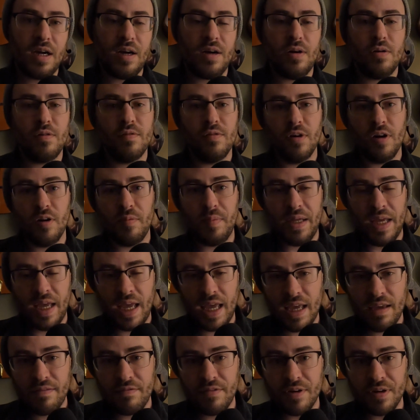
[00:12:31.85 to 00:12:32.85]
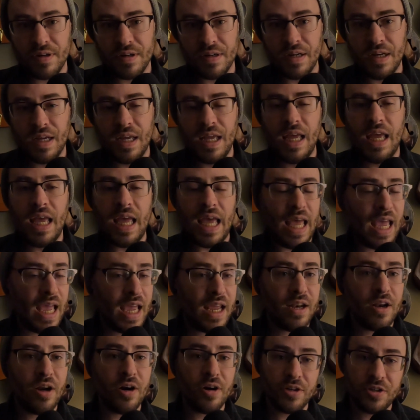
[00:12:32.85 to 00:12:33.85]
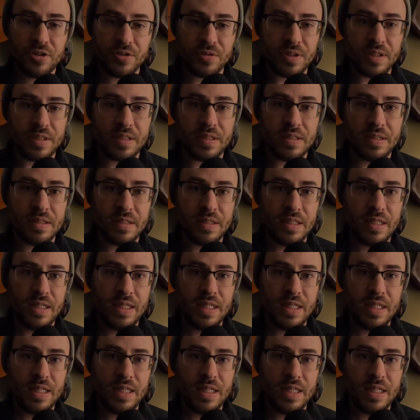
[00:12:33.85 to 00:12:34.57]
over our behavior, and our choices.